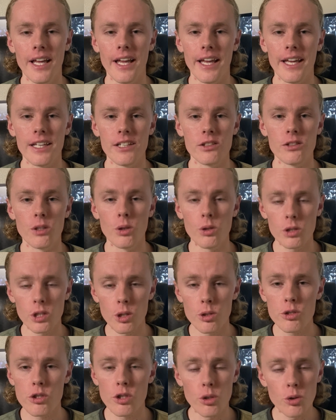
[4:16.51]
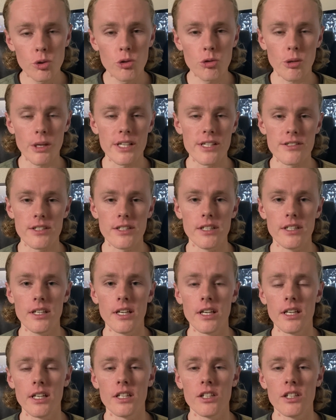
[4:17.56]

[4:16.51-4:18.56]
and don't go too crazy.